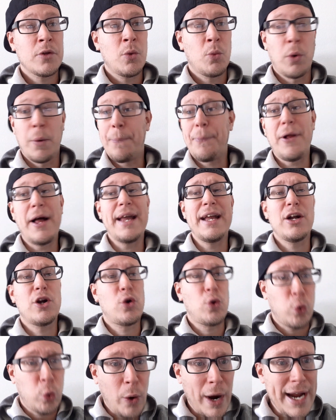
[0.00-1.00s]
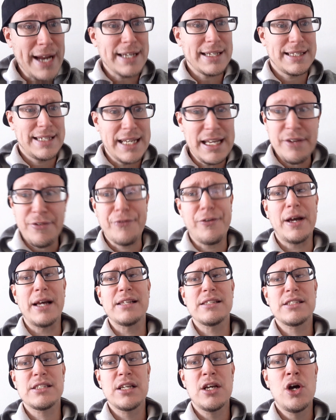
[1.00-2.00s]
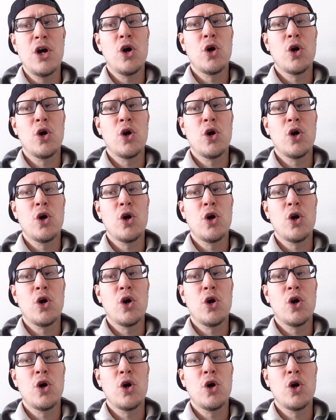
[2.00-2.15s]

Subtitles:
We're playing great defense.